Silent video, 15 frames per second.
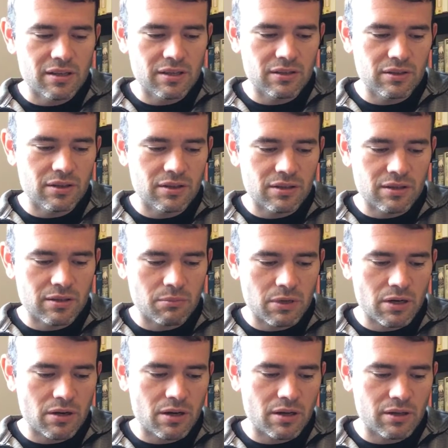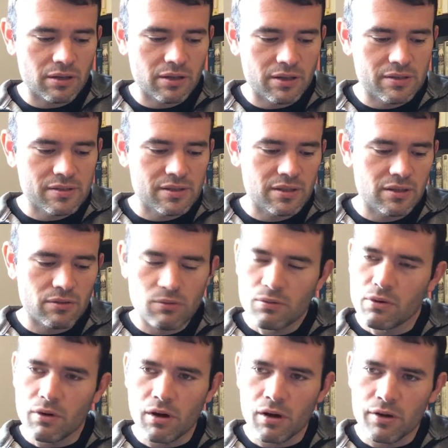Thielen, Kamara, Lindsey
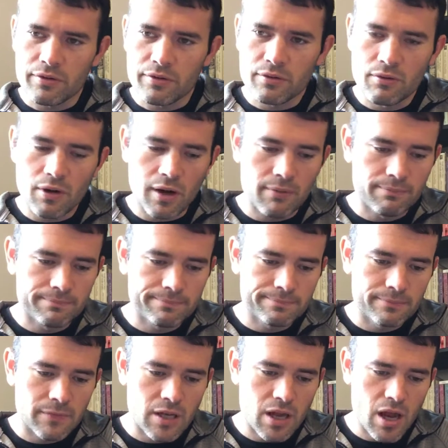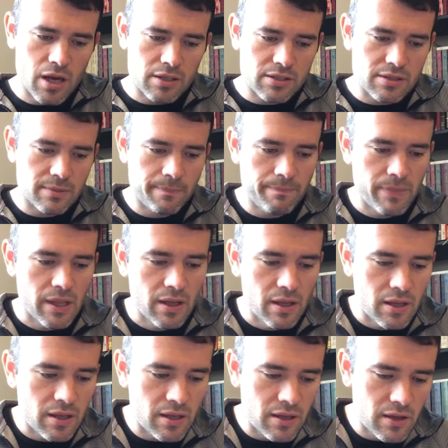will all do great. Next
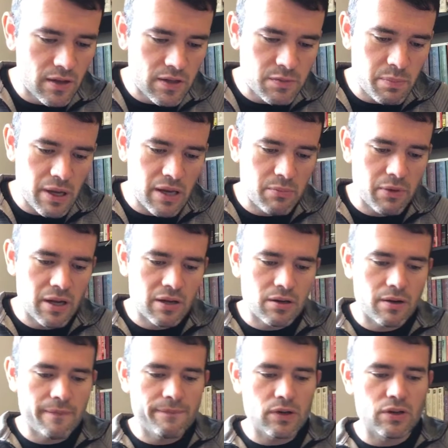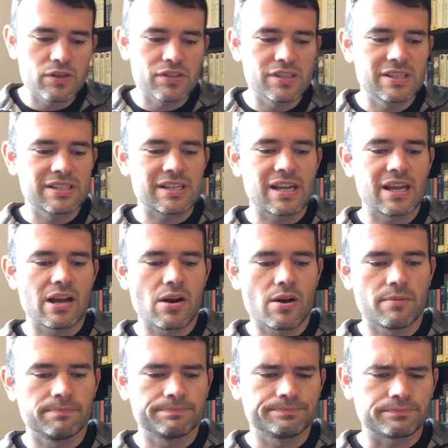is Ben Baker versus
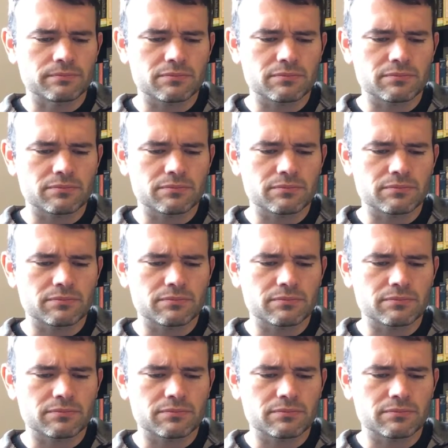Aaron.